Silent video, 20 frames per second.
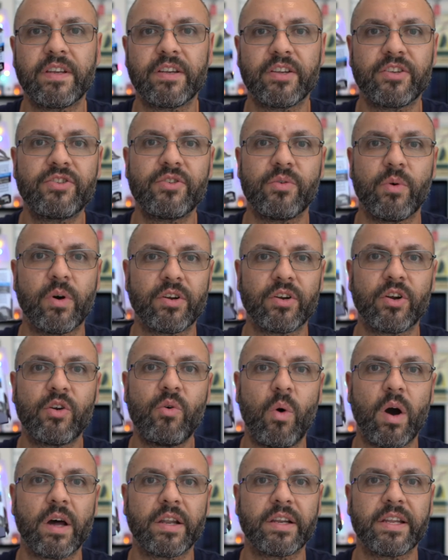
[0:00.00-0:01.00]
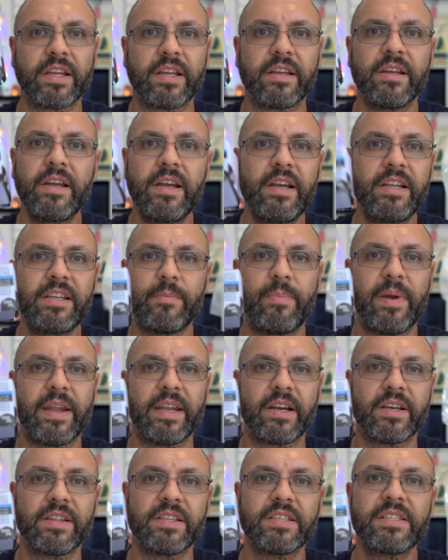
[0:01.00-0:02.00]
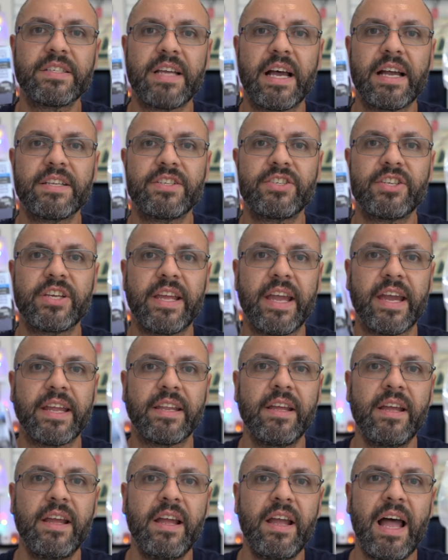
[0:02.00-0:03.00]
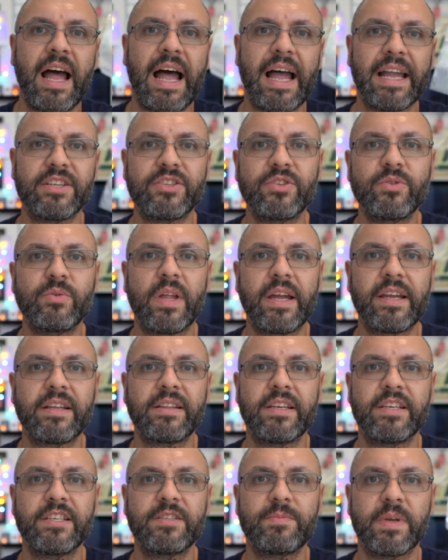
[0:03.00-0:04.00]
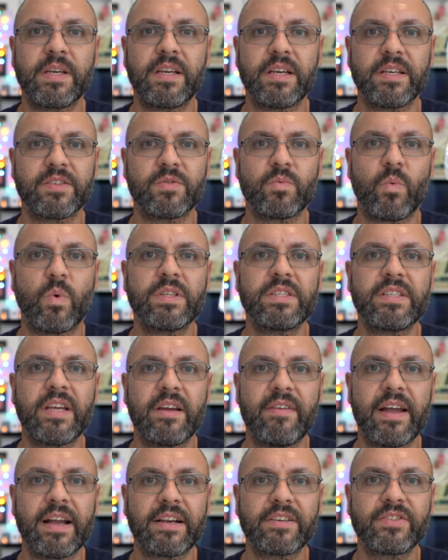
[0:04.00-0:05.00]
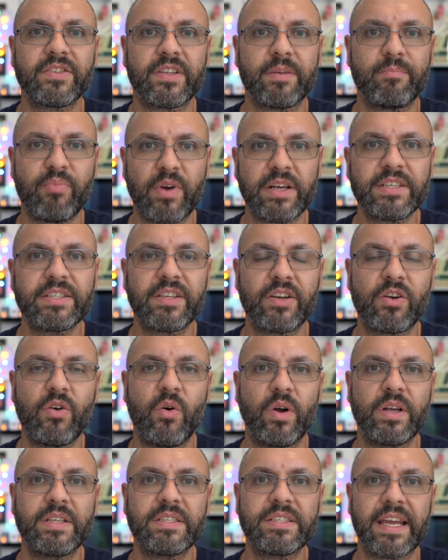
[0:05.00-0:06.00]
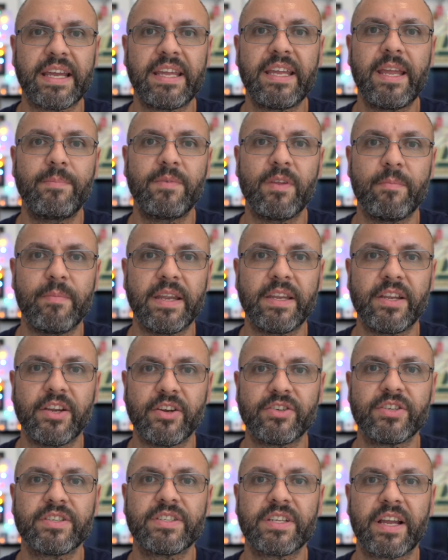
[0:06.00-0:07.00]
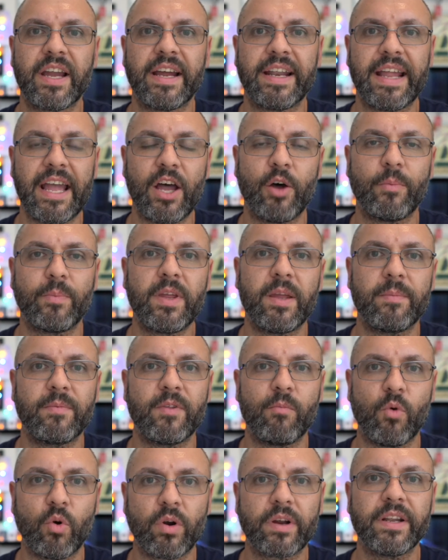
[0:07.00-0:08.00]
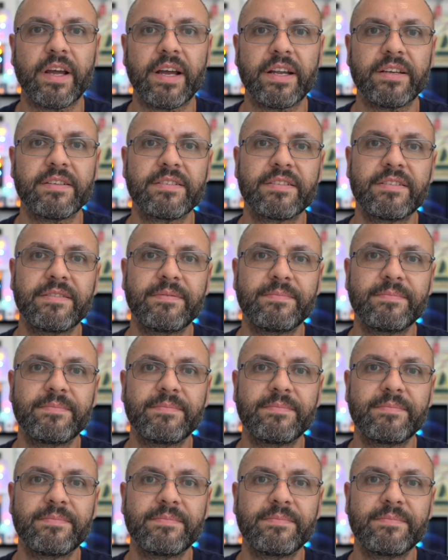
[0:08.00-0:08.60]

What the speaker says: to 200 quantity, depending on the size you get. I do like these because once I've actually pressed the coins, I keep them in here just to kind of help keep them organized.